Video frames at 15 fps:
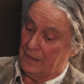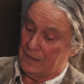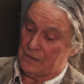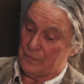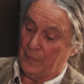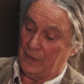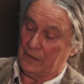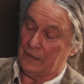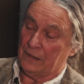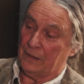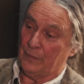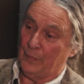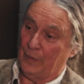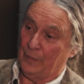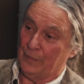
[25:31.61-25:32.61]
It's making a
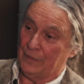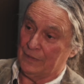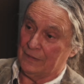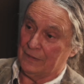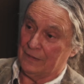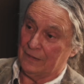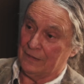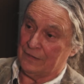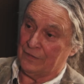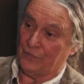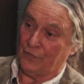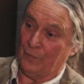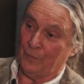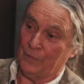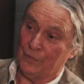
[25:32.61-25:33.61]
commitment to mm-hmm.
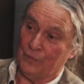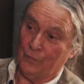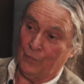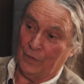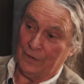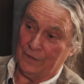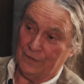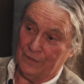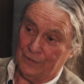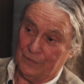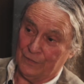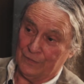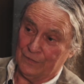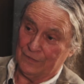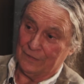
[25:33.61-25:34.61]
something you've wanted to
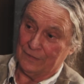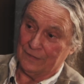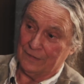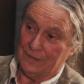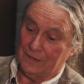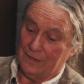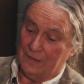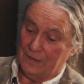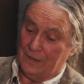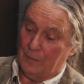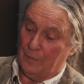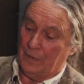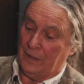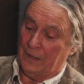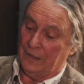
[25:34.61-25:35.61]
do. Mm-hmm.
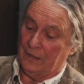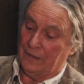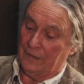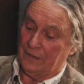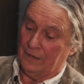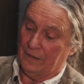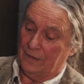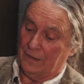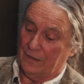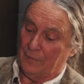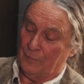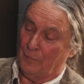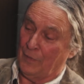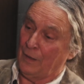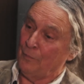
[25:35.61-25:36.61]
And
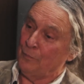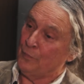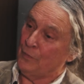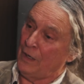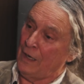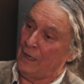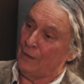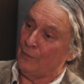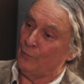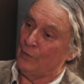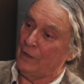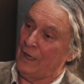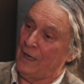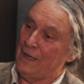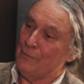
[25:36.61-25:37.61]
I'll,
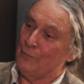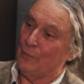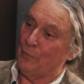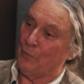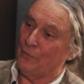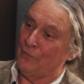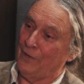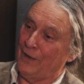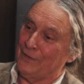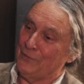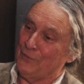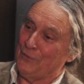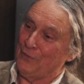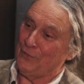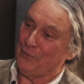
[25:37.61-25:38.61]
I'll, I will provide
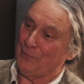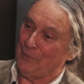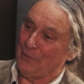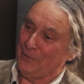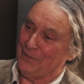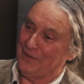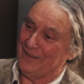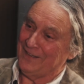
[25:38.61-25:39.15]
the discipline